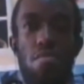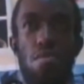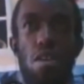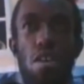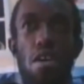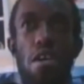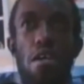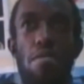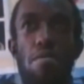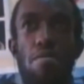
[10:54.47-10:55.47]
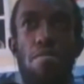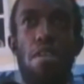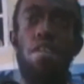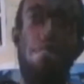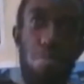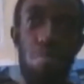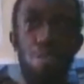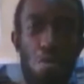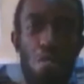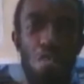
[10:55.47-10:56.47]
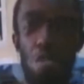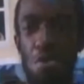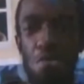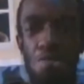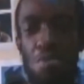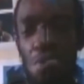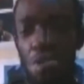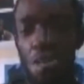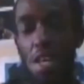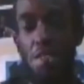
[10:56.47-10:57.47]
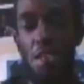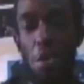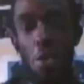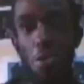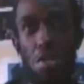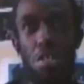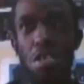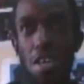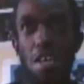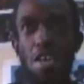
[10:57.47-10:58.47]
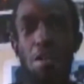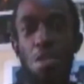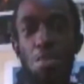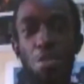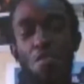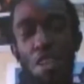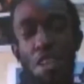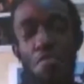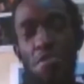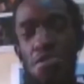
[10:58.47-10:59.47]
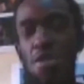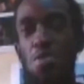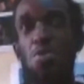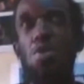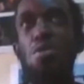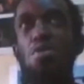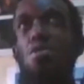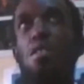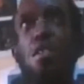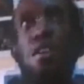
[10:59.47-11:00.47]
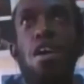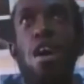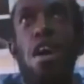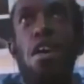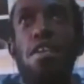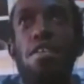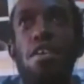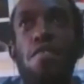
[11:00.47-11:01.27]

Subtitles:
uh, the other people, the foreign people, they shoot the moving car from a studio, and they